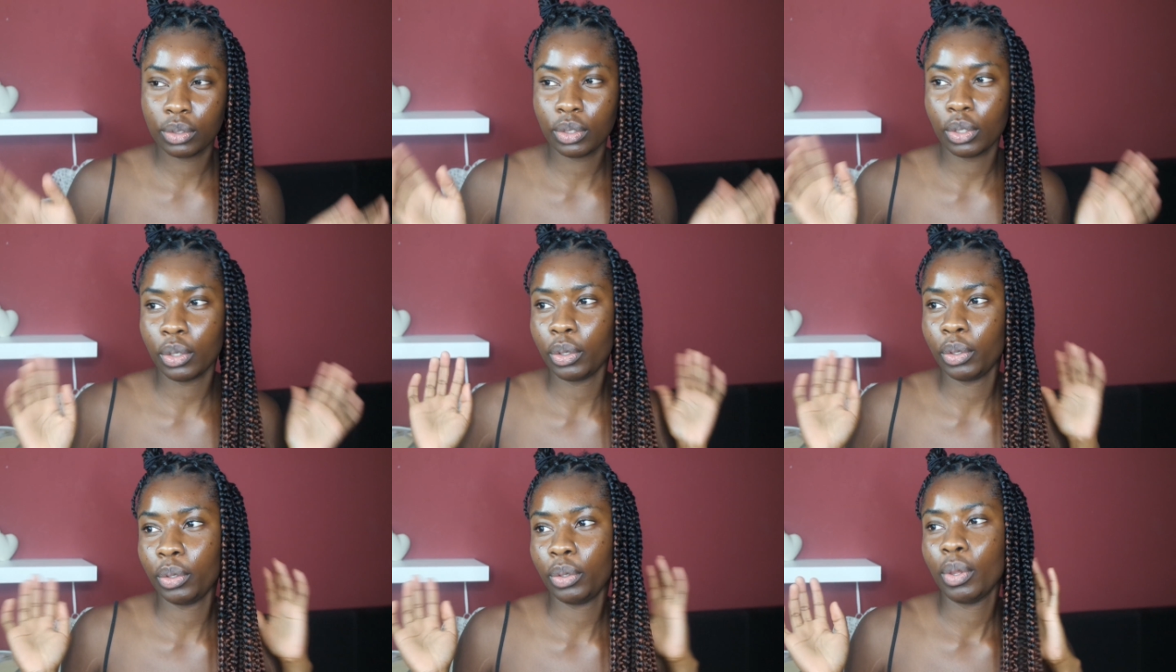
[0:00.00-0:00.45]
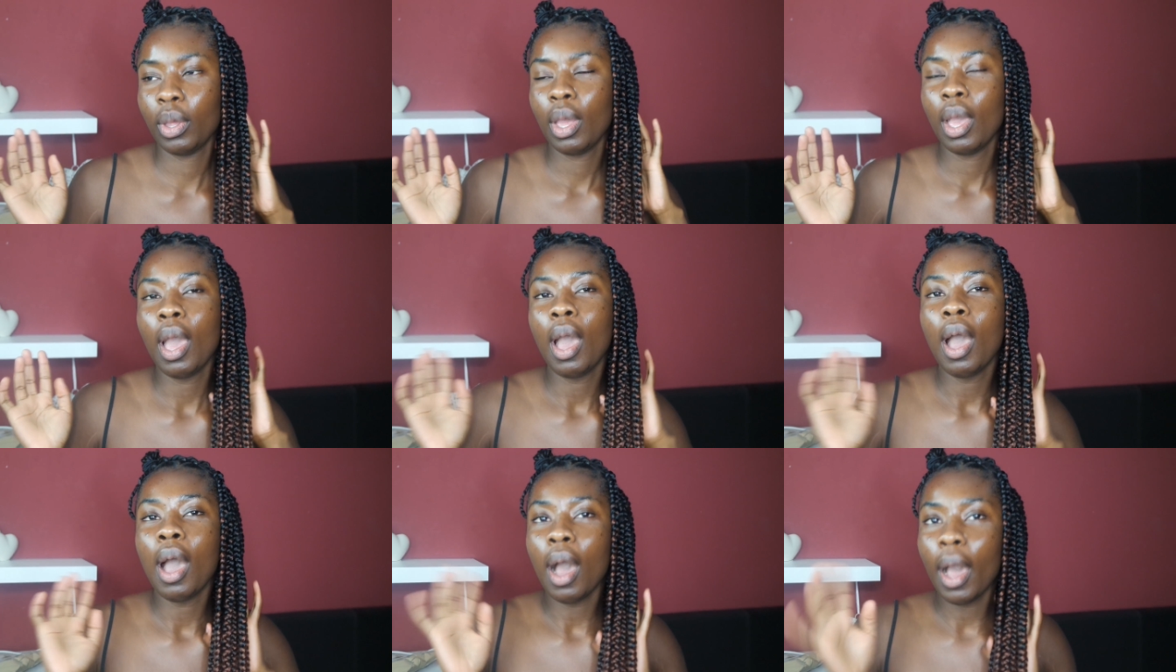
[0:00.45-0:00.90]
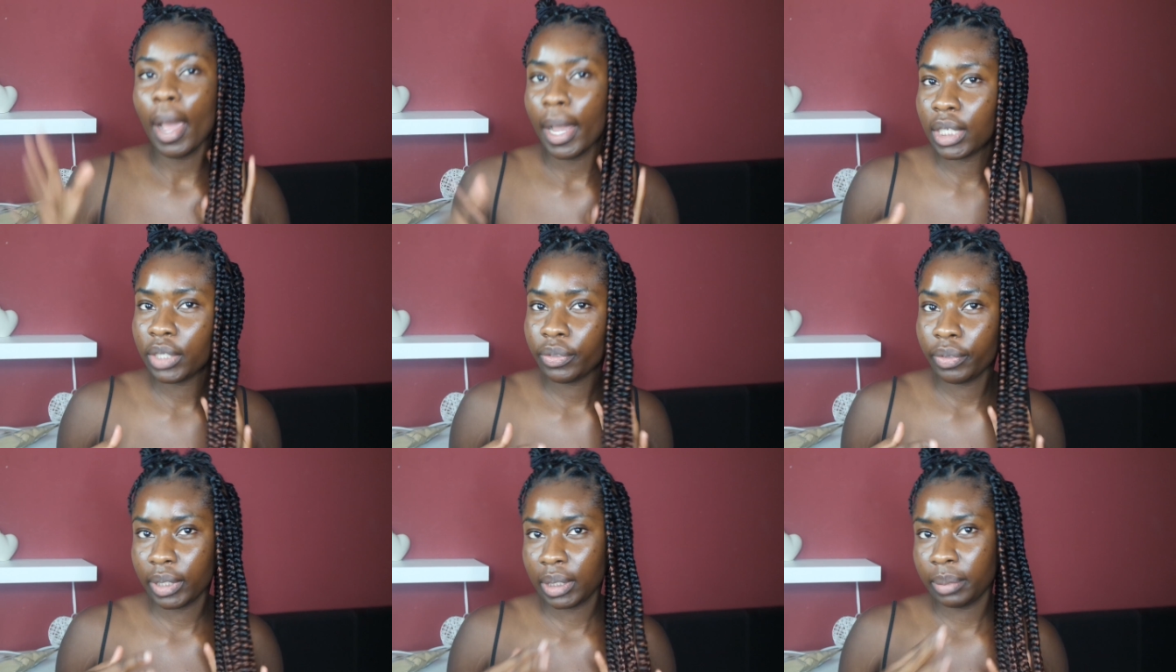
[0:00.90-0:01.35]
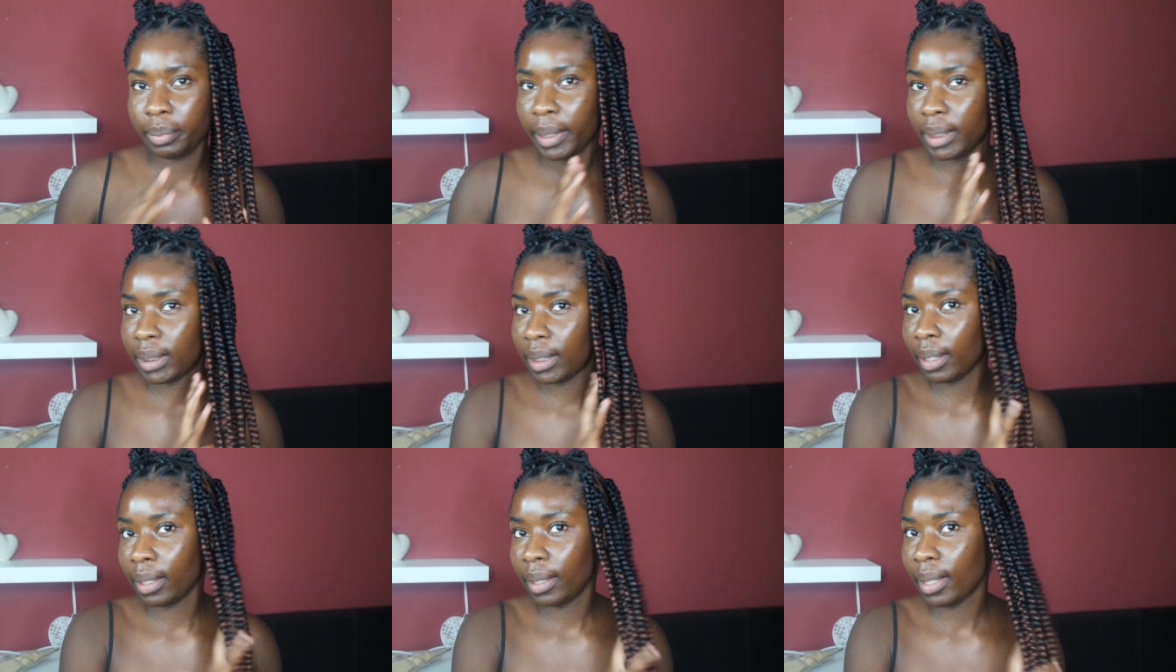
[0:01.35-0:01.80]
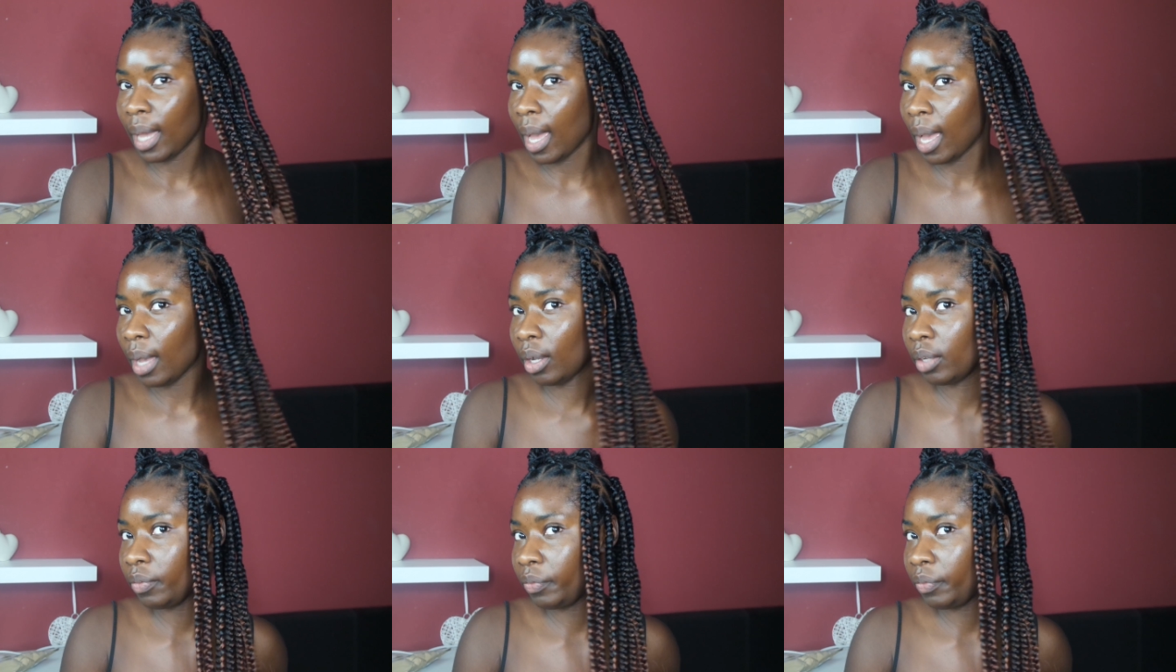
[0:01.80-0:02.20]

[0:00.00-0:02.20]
So I underestimated that.